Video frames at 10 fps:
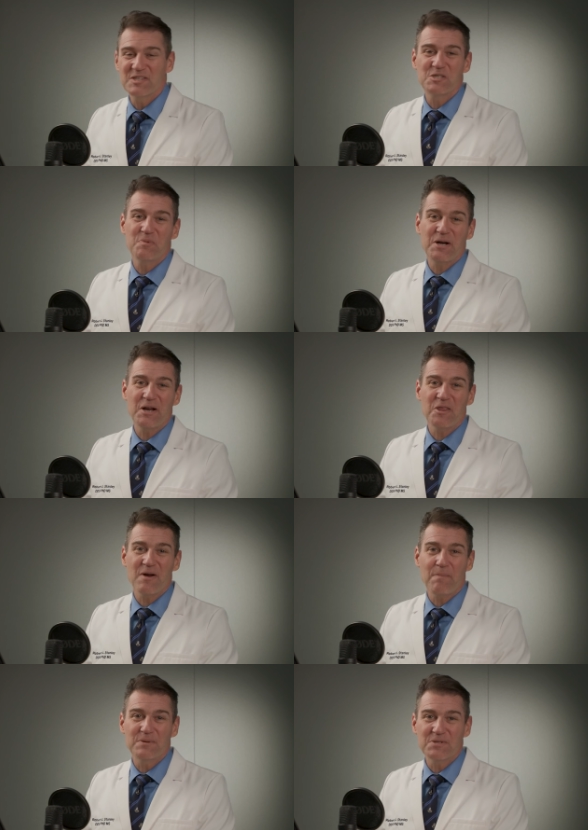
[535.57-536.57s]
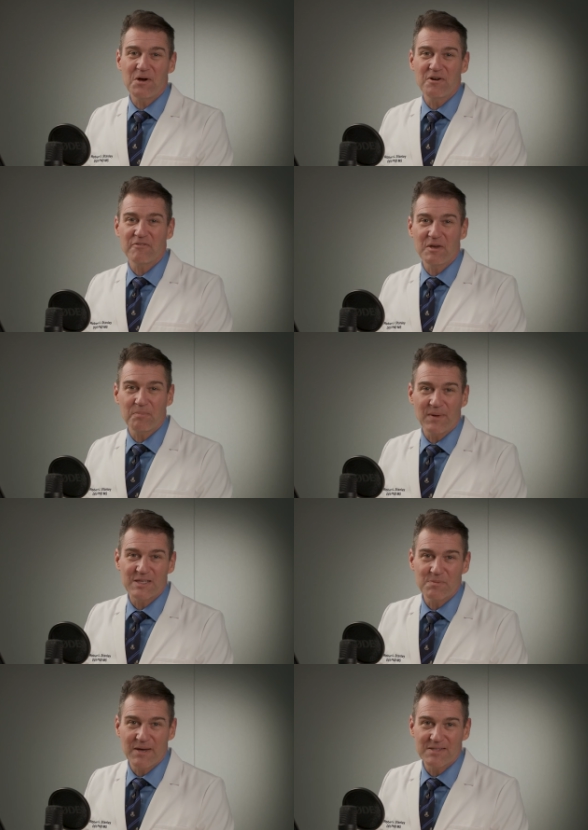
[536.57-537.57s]
this has been another episode of
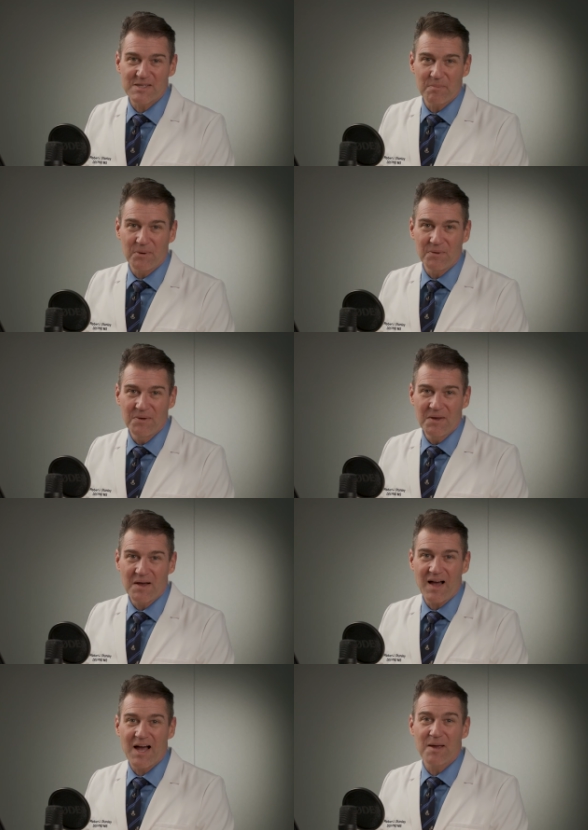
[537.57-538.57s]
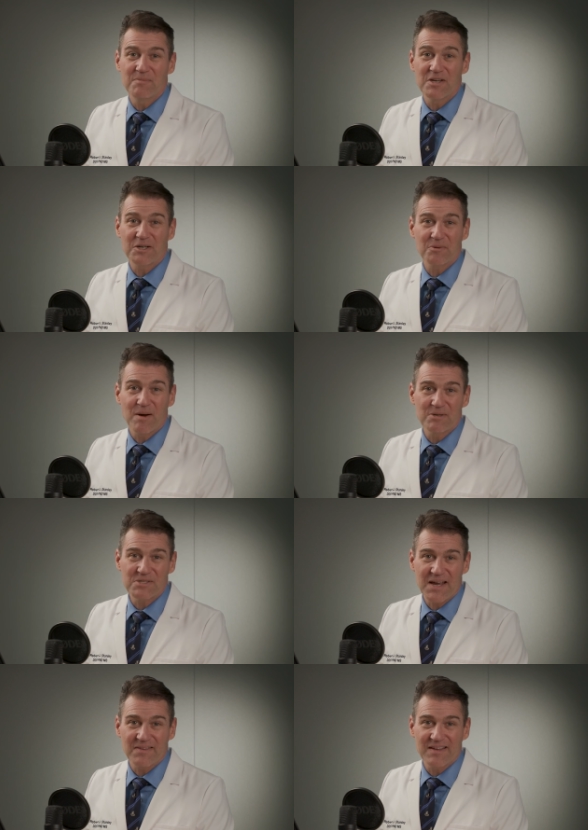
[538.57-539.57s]
Implants Made Simple. I'm Dr. Robert
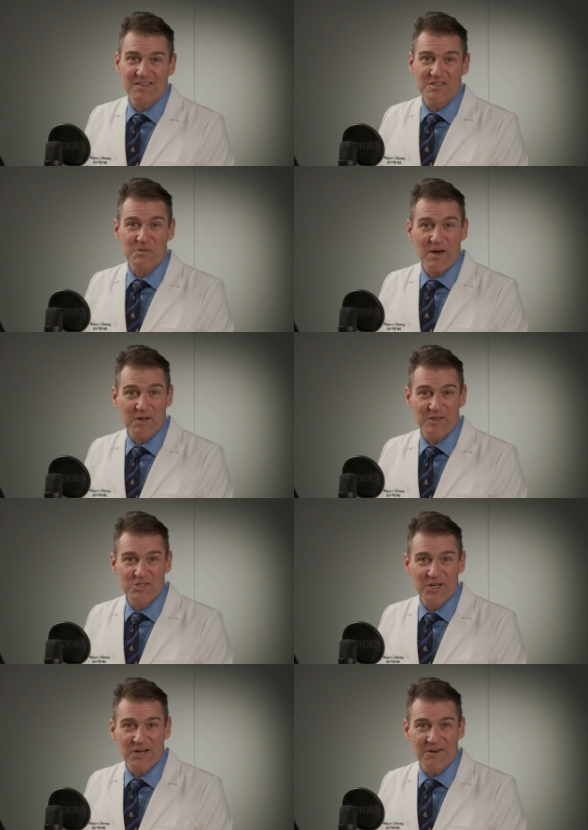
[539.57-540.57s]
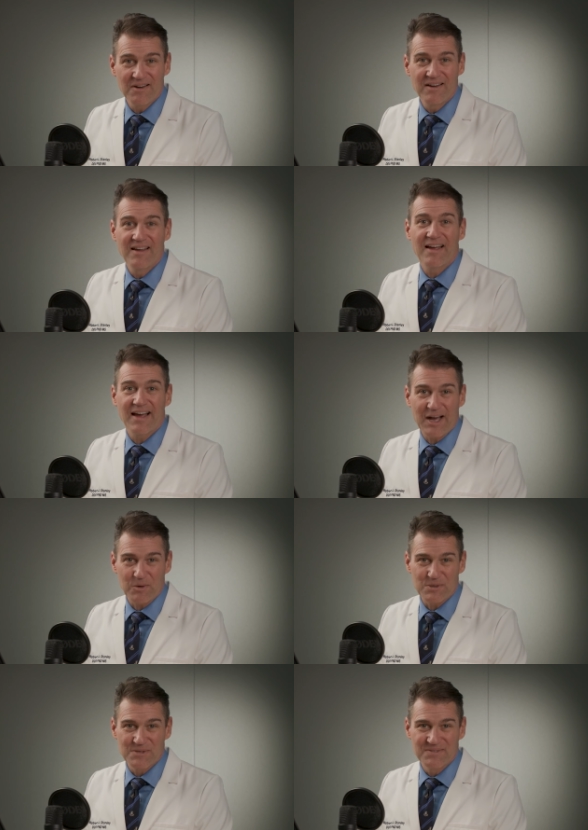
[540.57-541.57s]
Stanley, the Smile Engineer,
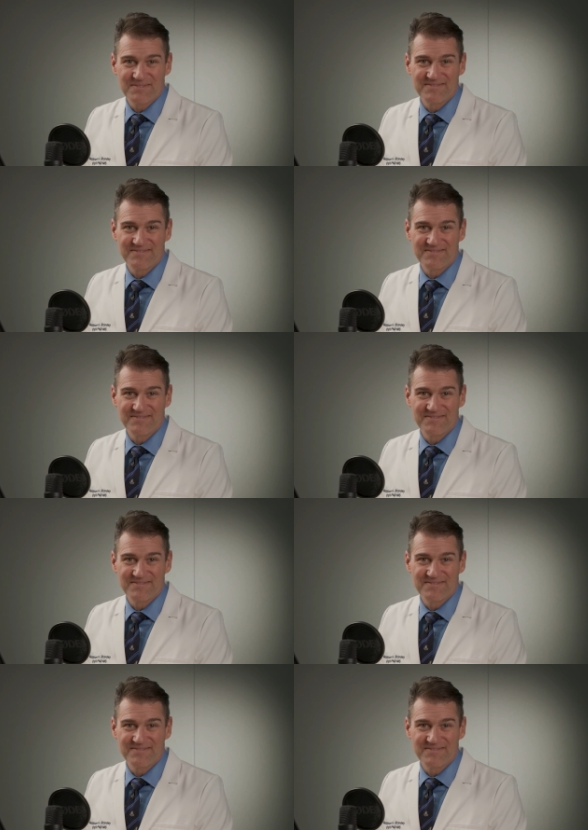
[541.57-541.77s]
out.